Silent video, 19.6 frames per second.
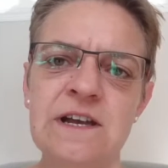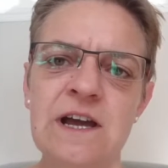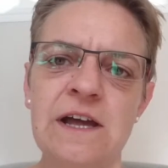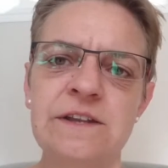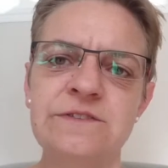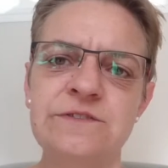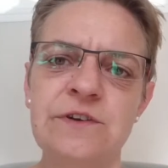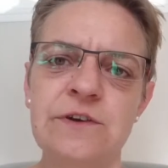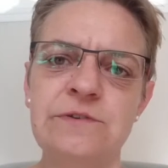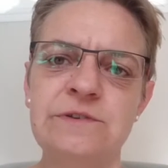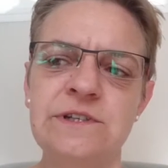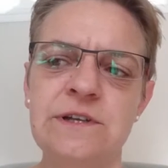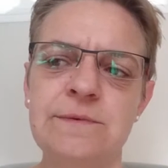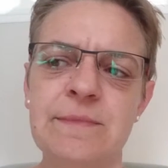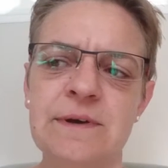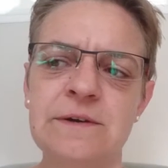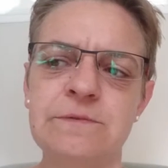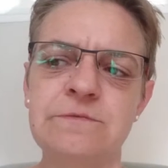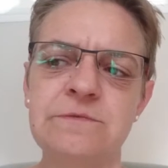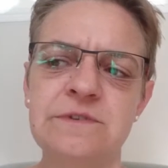and total
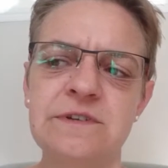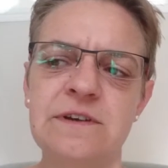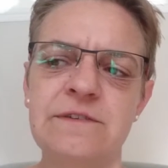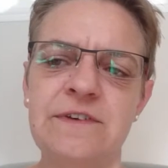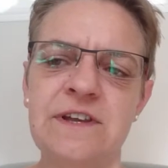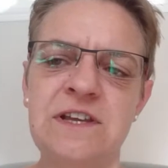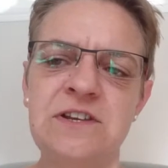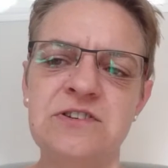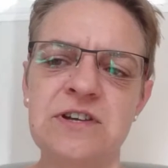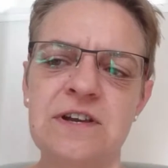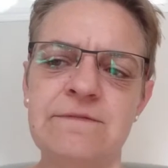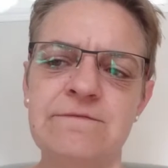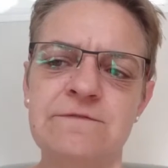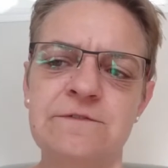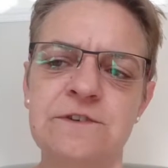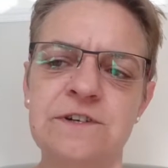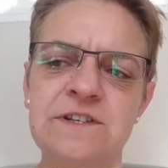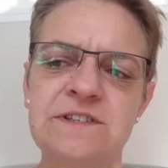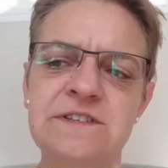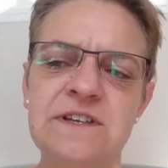amount of each
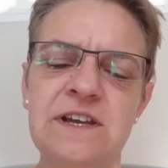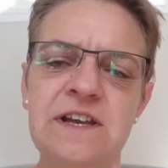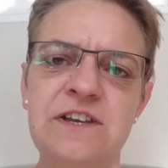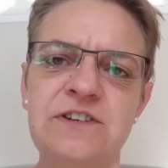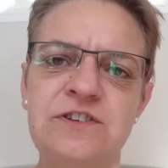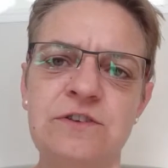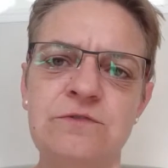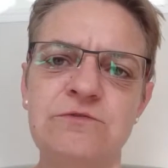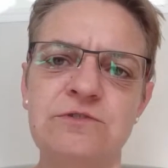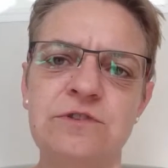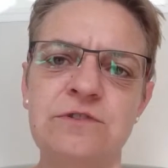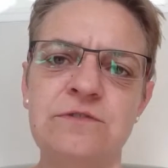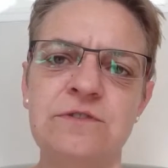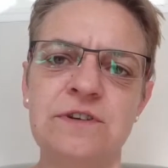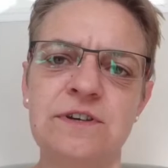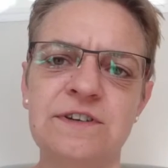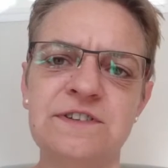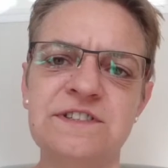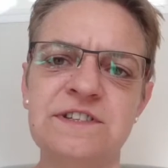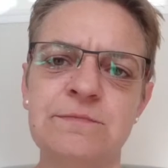invoice issued to the
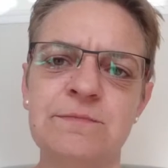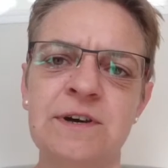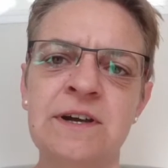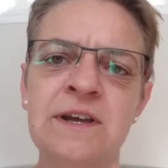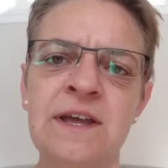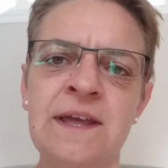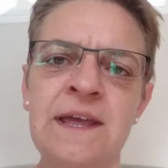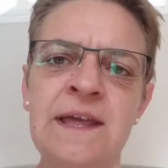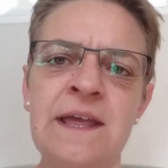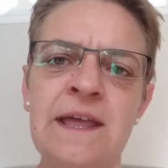customer